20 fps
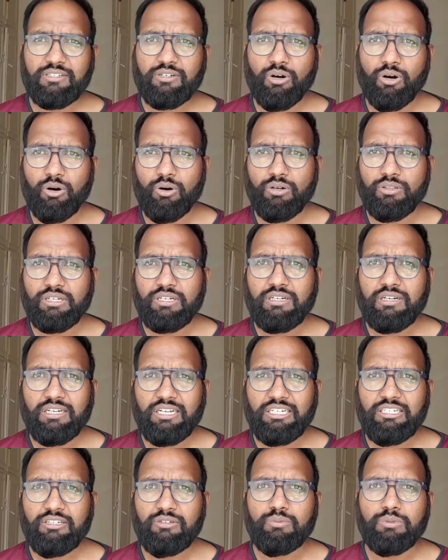called the
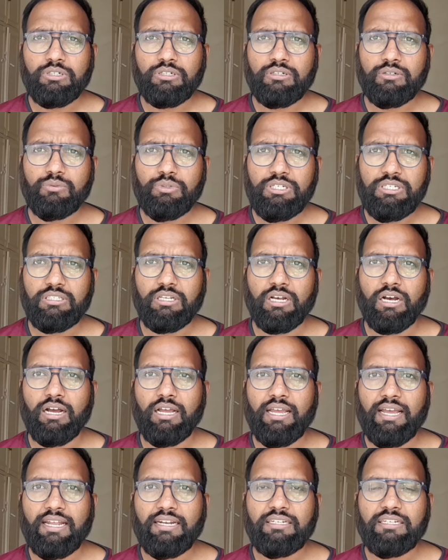Creative Worker Visa,
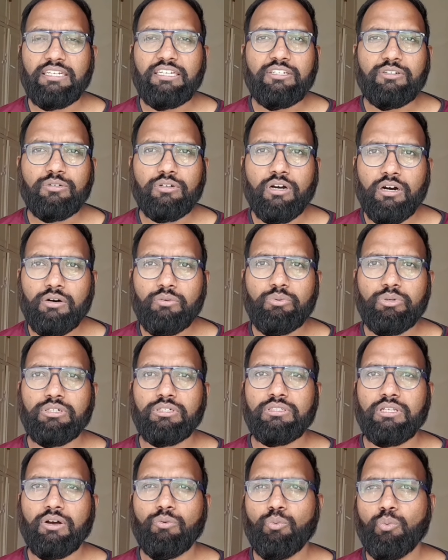and it
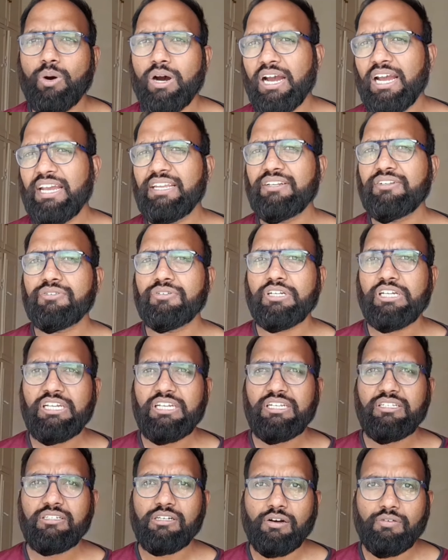covers a wide
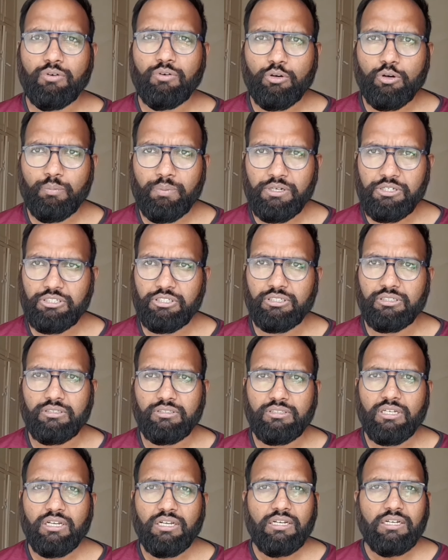range of
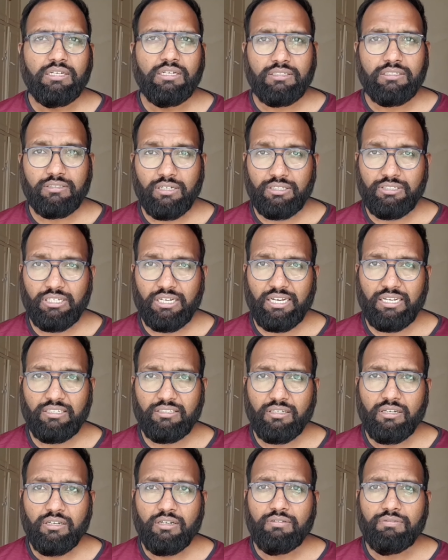occupations such as
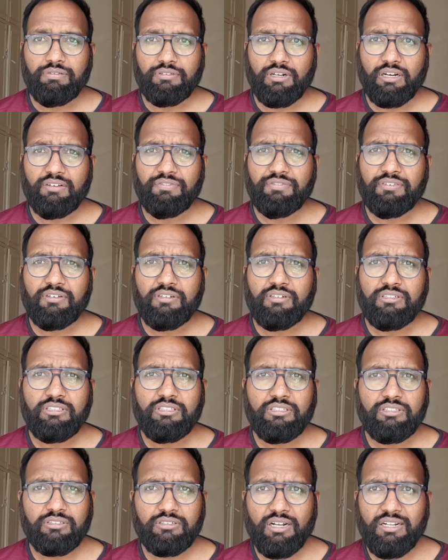
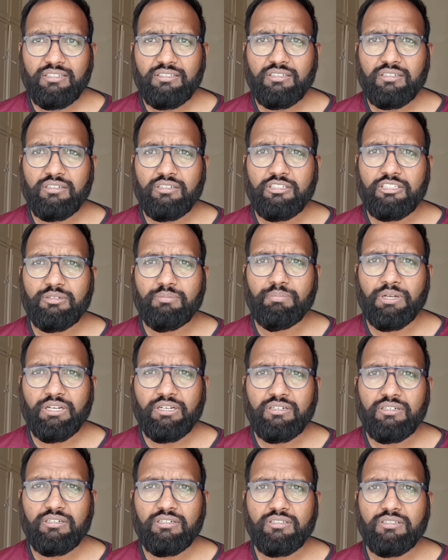photographers, dancers,
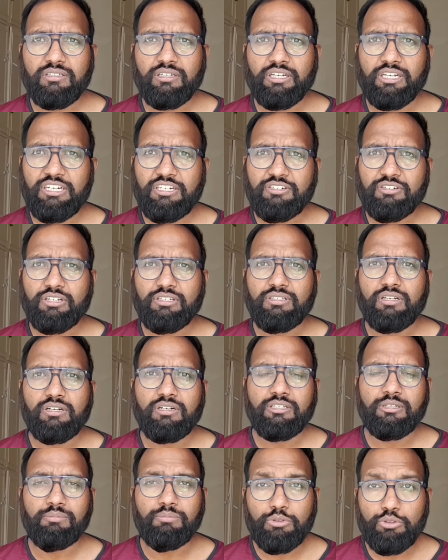bakers,
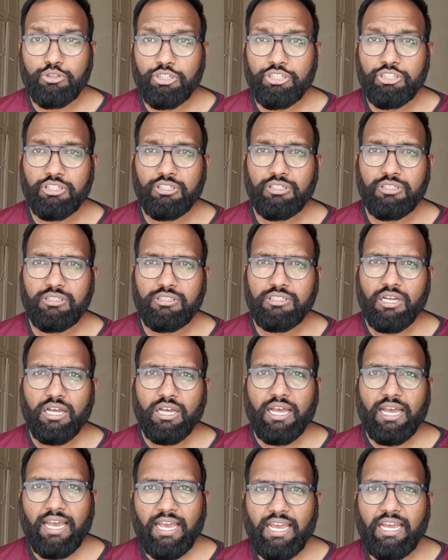hairdressers, musicians,
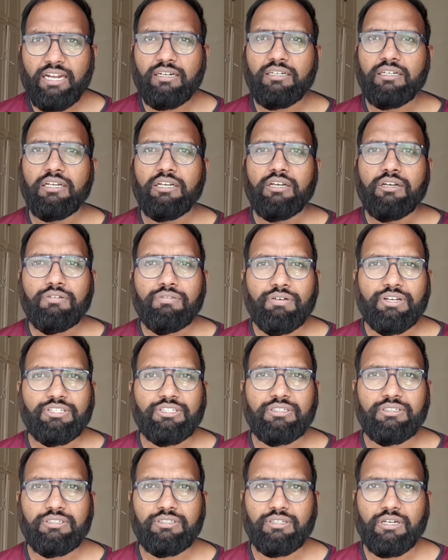and
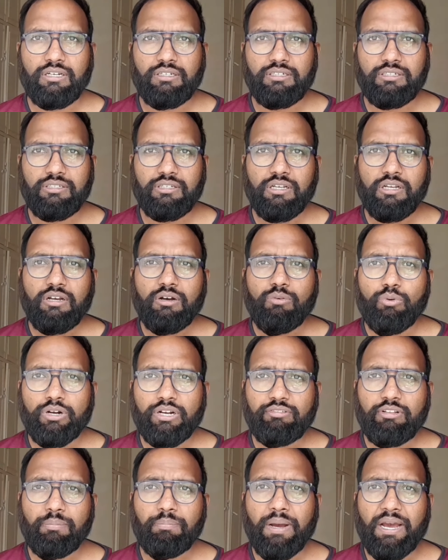fashion designers. One
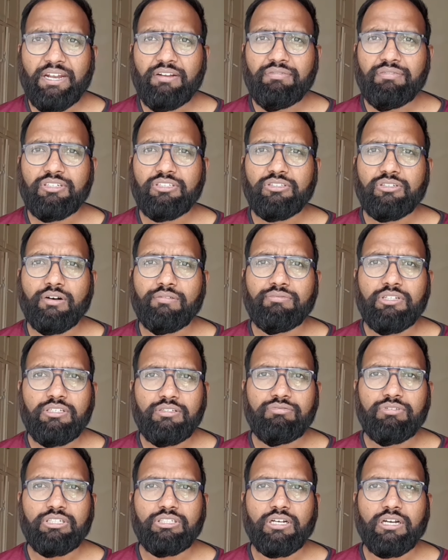of the benefits of this
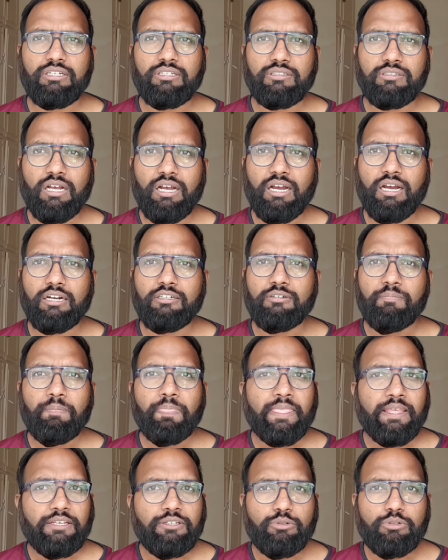visa is that
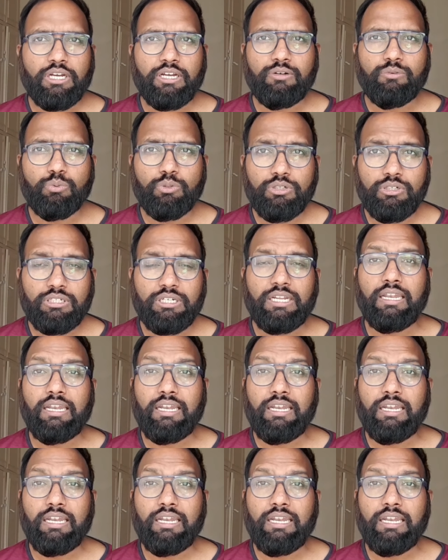you can work and